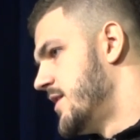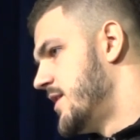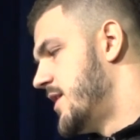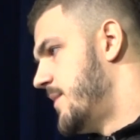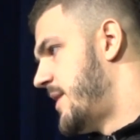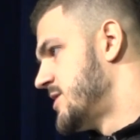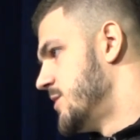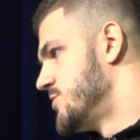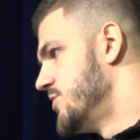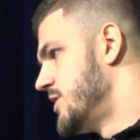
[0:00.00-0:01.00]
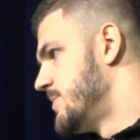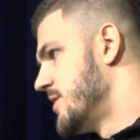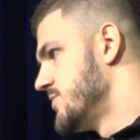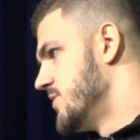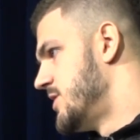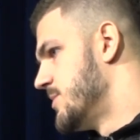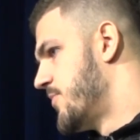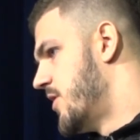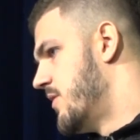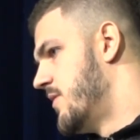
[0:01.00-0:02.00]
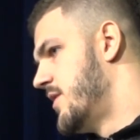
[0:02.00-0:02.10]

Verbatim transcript: uh, makes him truly special. He's a pro.